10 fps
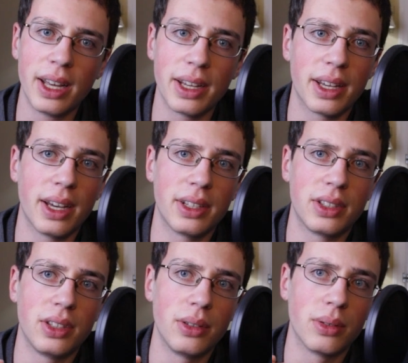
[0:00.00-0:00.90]
in
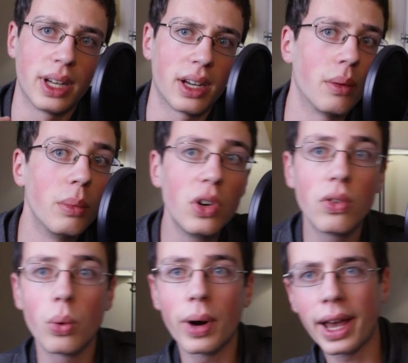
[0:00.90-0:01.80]
case you like
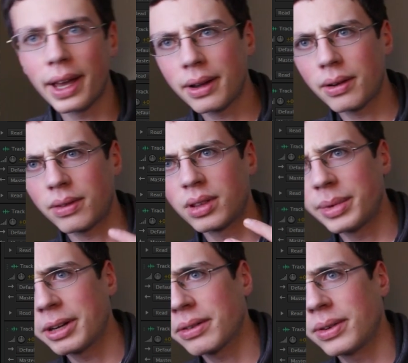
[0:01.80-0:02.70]
move away from the
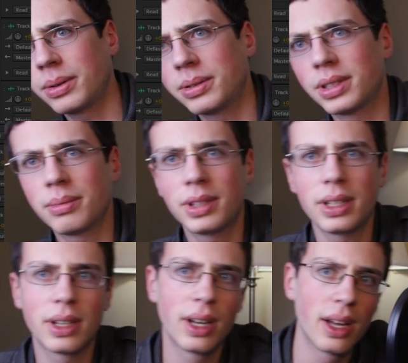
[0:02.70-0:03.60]
microphone or
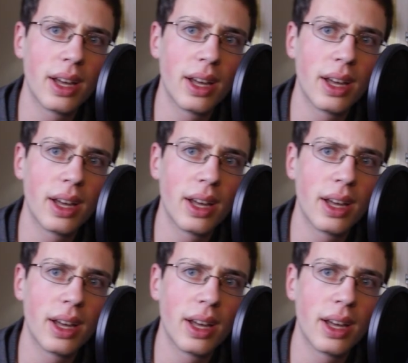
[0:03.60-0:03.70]
something,